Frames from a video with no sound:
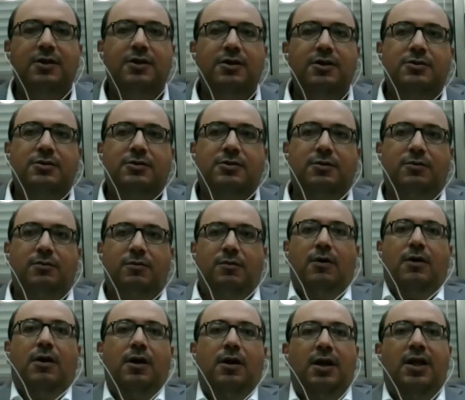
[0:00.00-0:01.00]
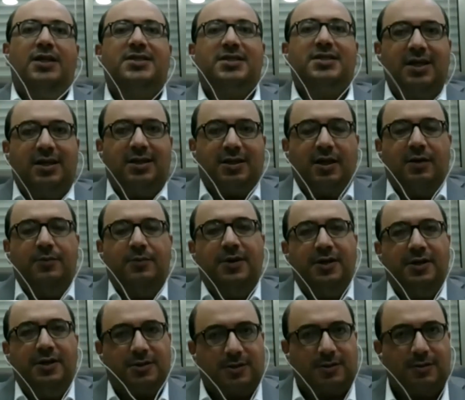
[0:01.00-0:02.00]
So let's say 10
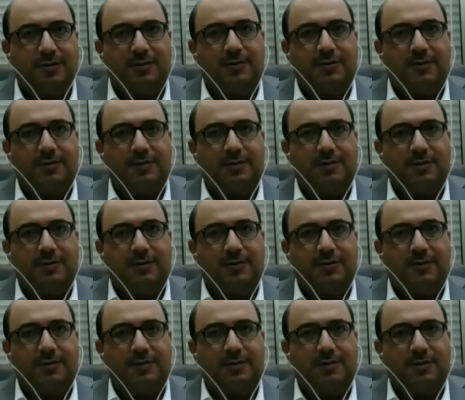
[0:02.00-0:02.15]
minutes. Sir.